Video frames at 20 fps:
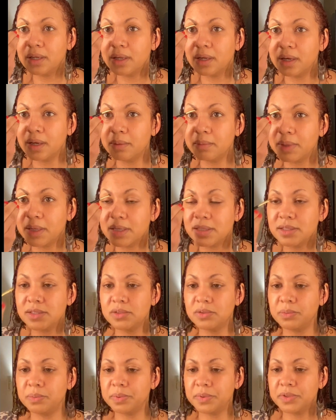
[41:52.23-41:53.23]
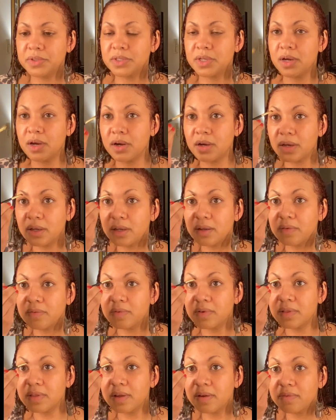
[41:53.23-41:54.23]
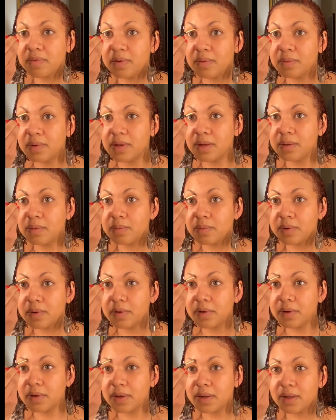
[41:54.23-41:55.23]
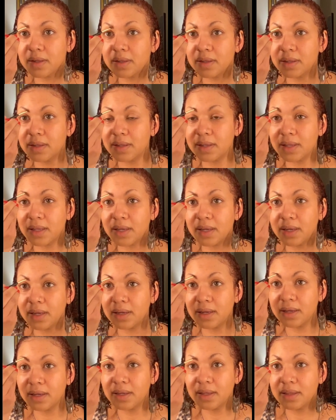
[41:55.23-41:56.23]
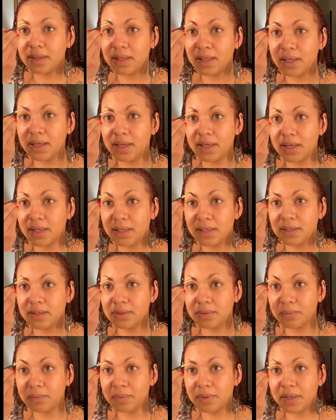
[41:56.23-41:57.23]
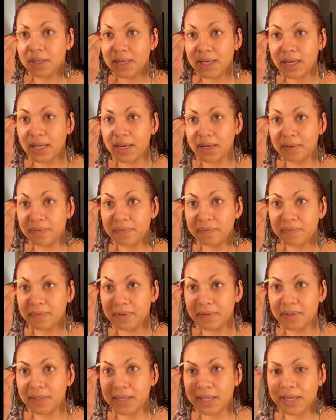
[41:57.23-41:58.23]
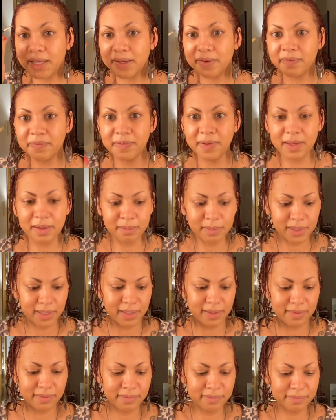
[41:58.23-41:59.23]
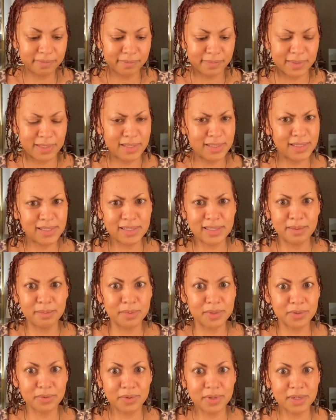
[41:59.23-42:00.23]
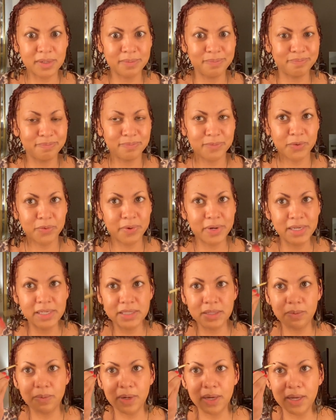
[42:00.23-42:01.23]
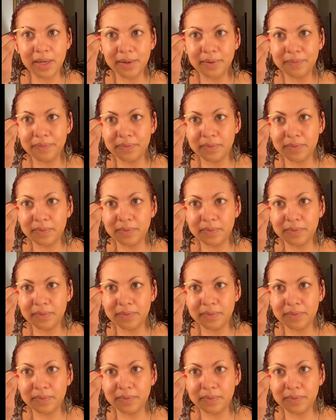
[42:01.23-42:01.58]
I'm not super talkative with everyone at work, like, in the end, we kind of feel like family in some sort of crazy way.